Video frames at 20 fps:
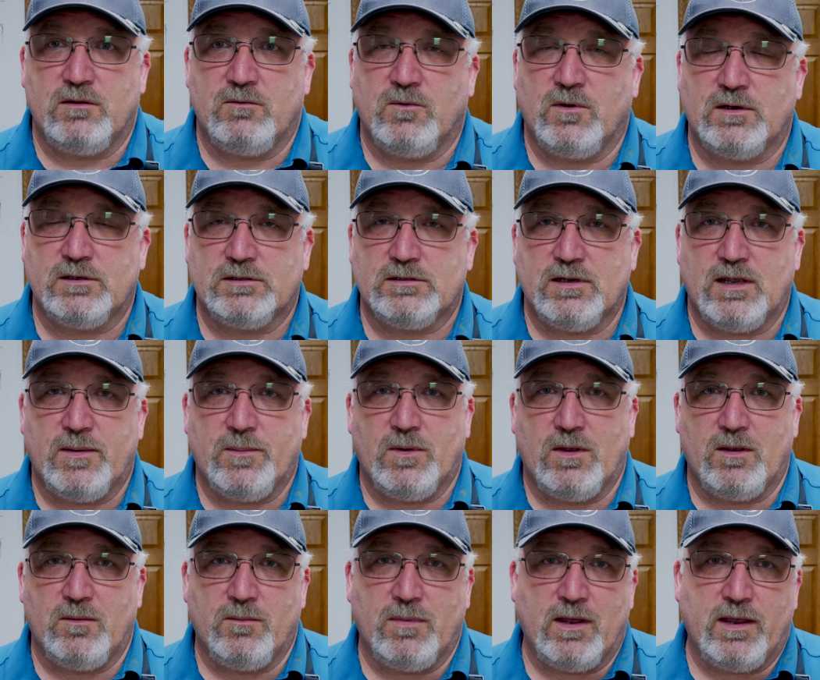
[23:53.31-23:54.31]
you want to stop
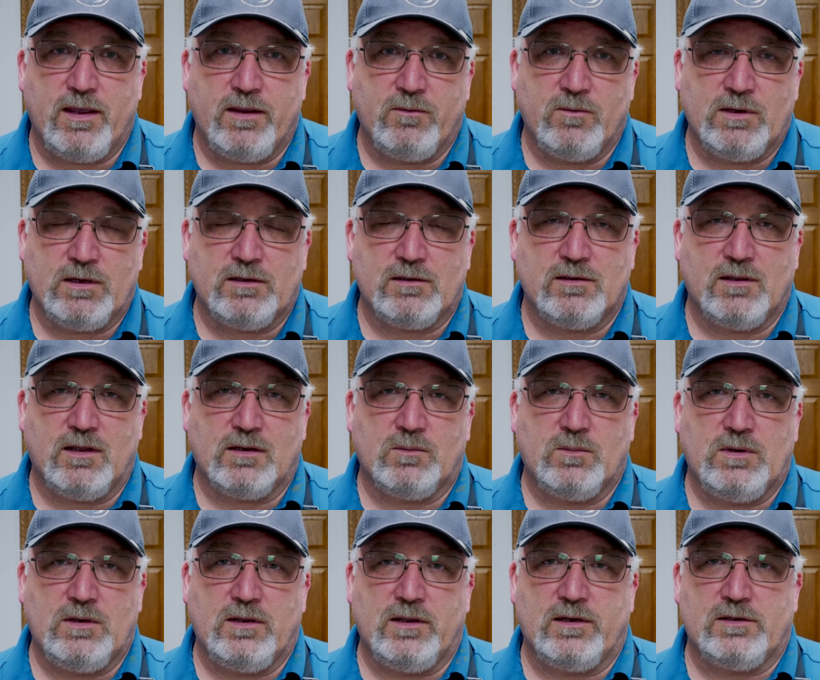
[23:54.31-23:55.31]
on by and we can
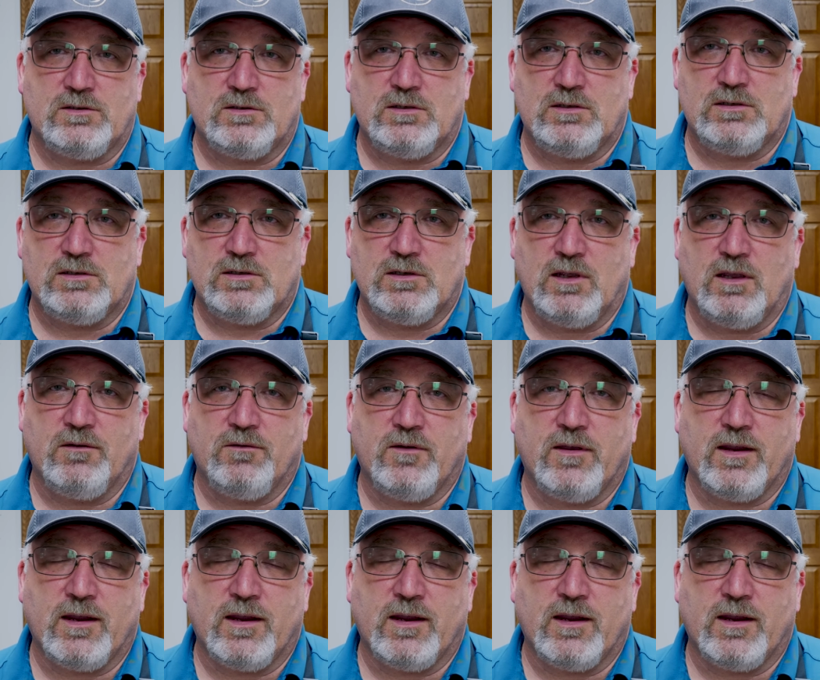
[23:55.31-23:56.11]
talk PXG stuff.